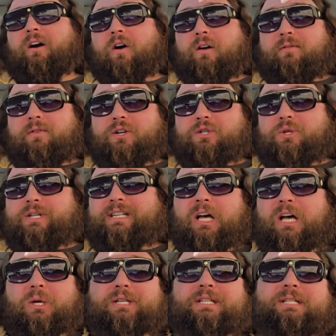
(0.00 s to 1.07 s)
artificial
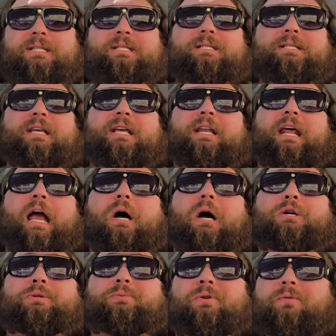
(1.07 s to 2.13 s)
intelligence and
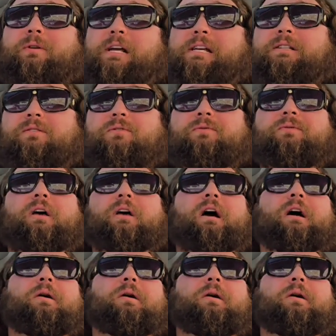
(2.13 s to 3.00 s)
how it's pervasive